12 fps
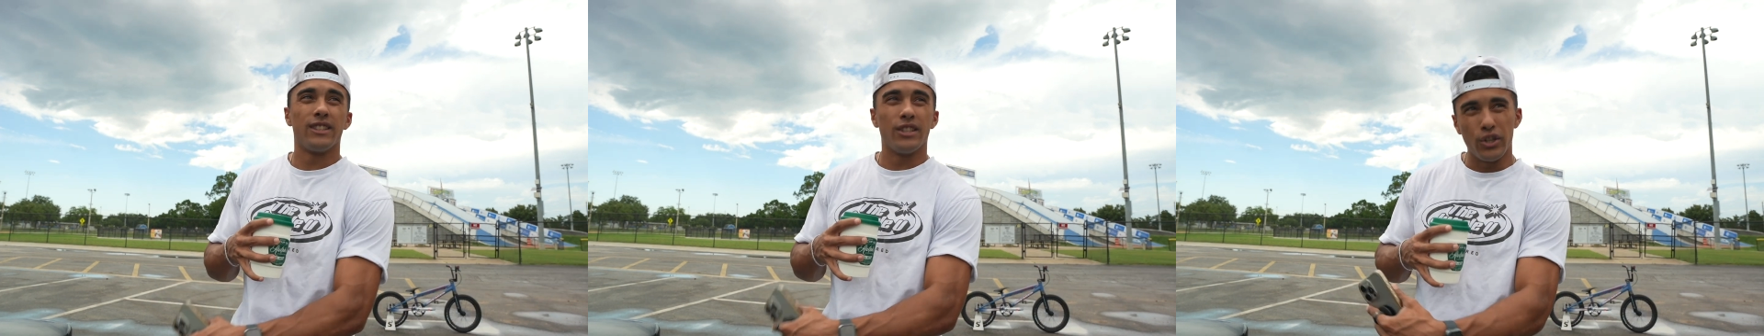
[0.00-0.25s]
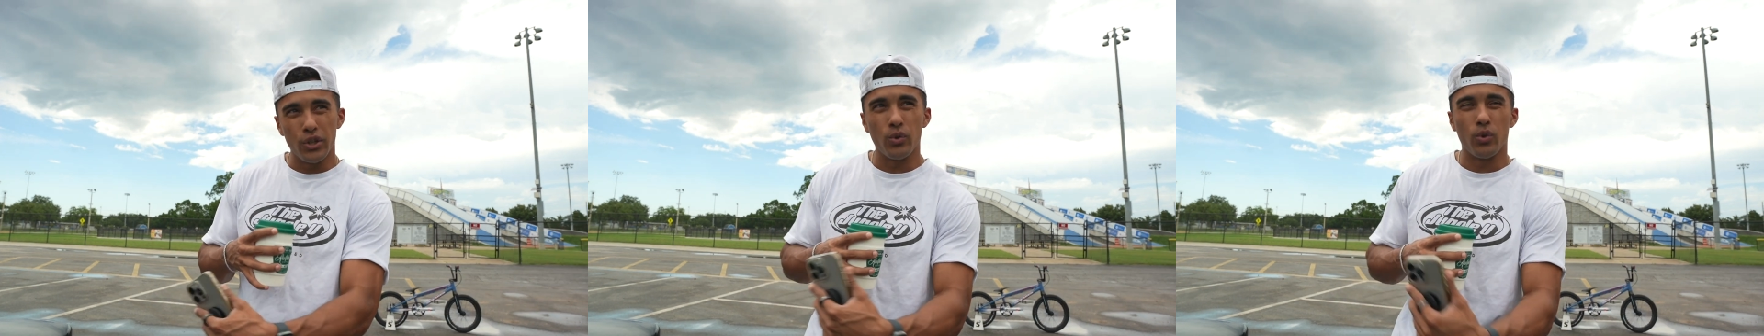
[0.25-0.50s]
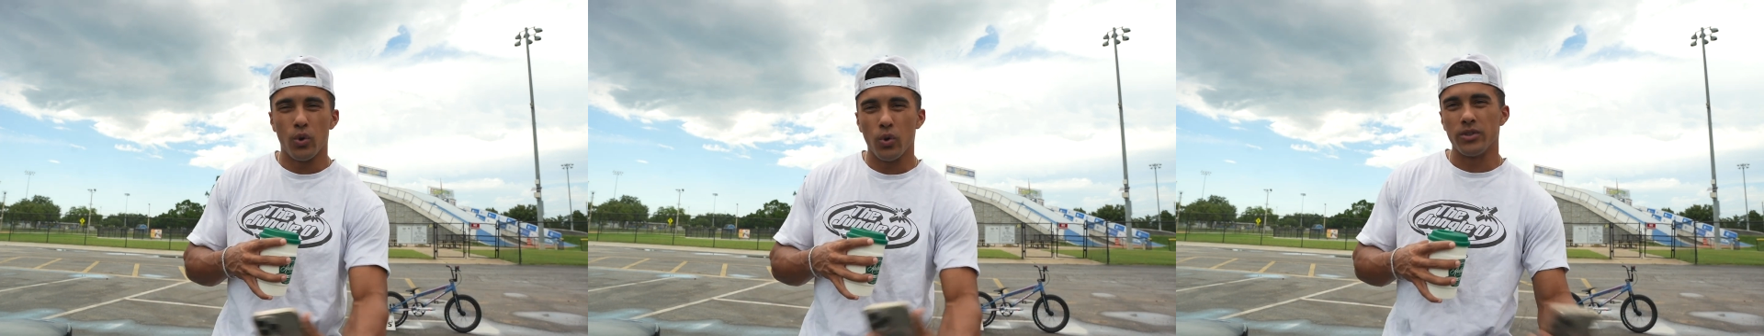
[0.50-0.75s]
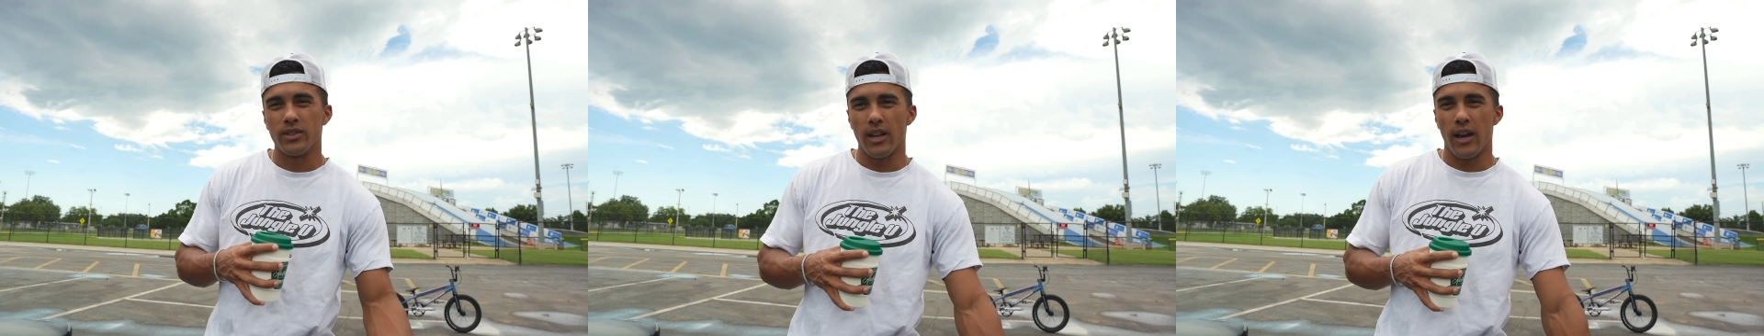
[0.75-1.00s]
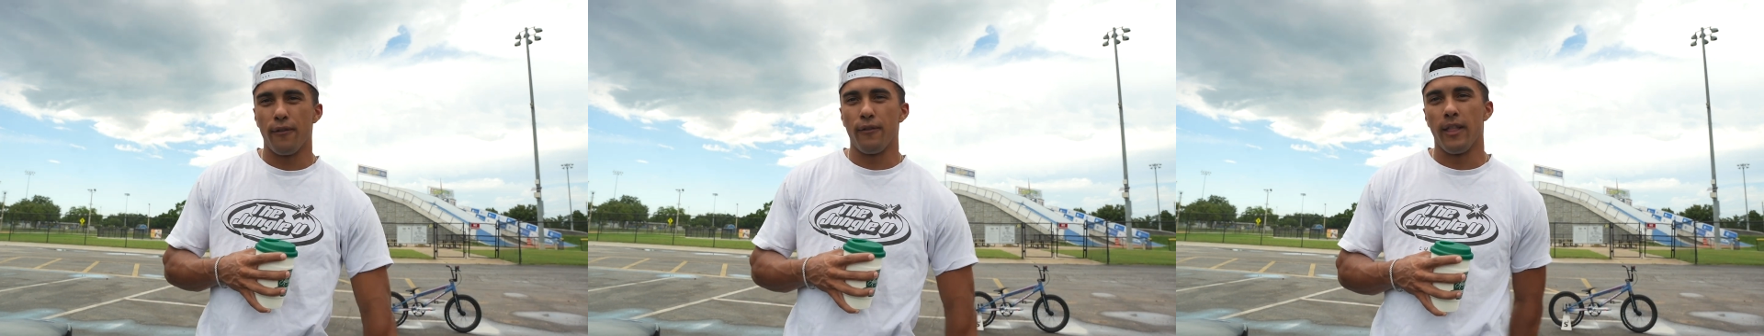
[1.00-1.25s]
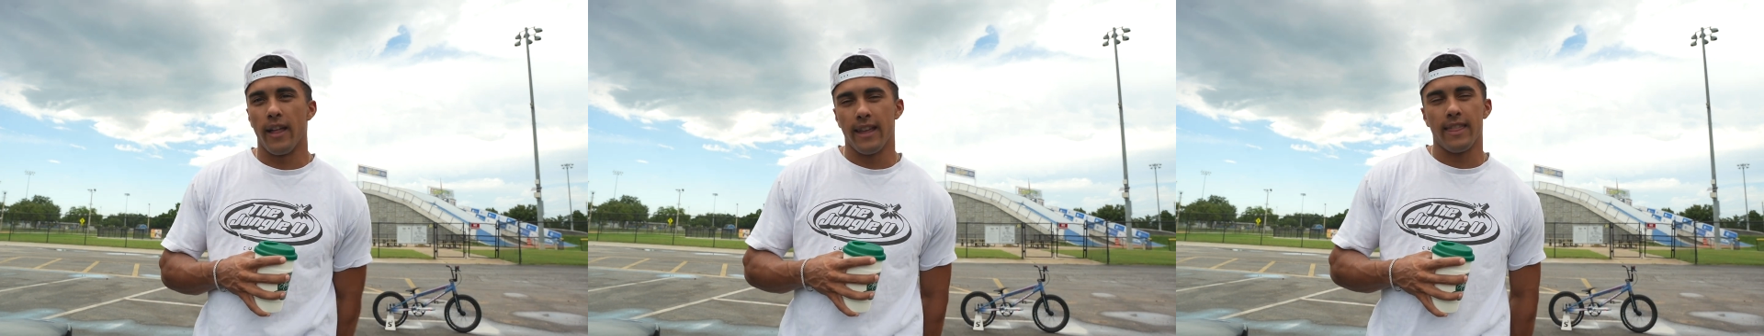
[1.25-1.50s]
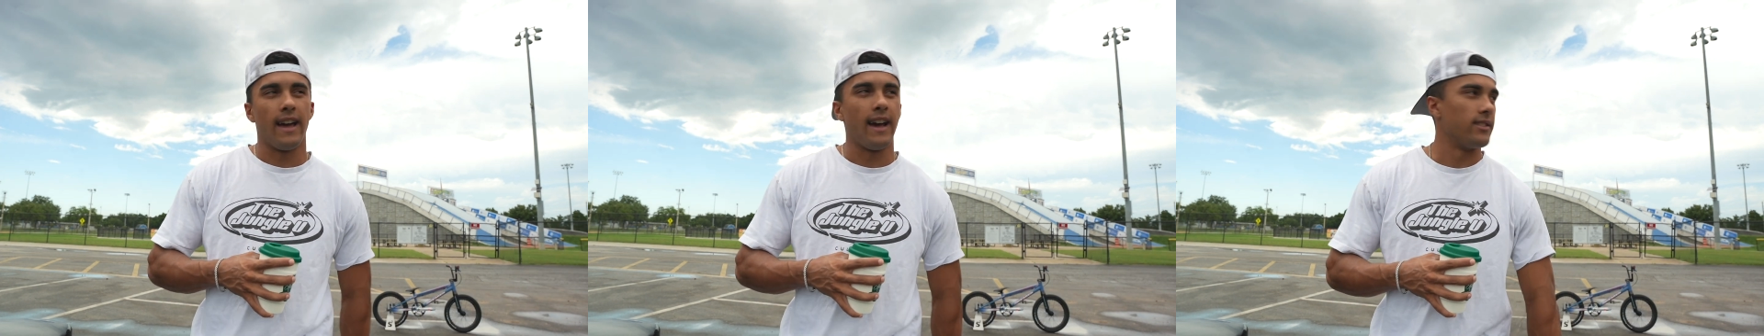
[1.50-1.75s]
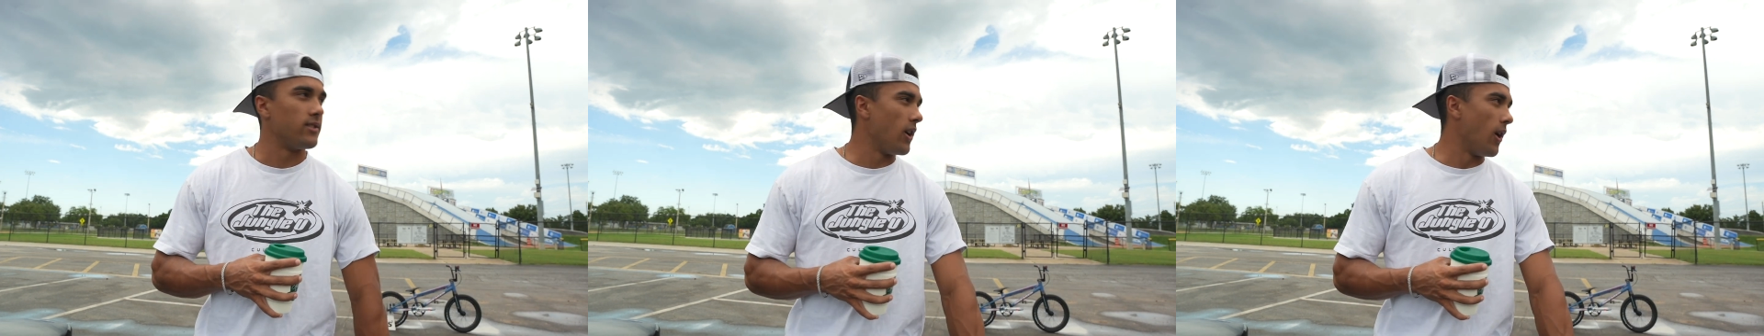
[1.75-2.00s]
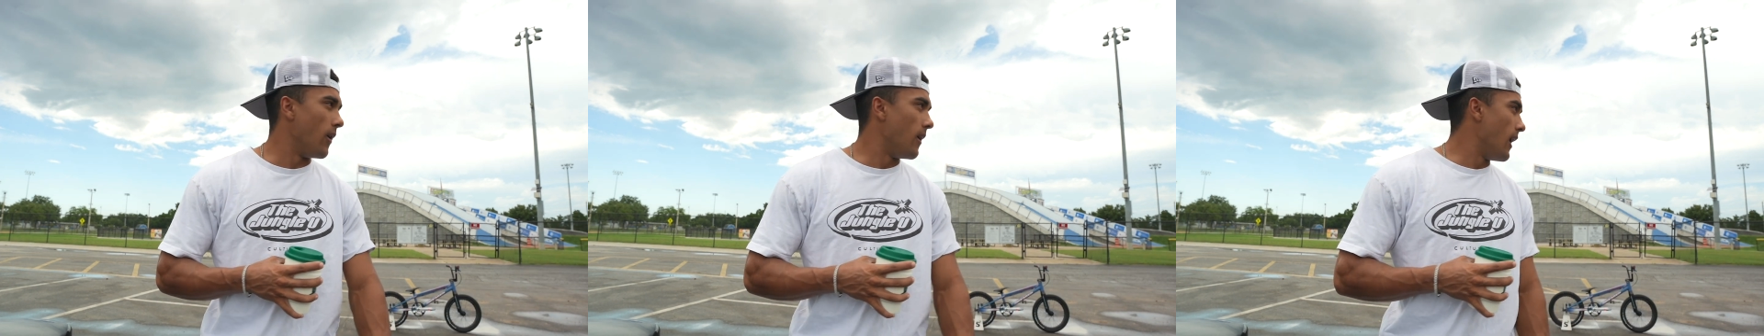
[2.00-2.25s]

to do cool stuff like that. So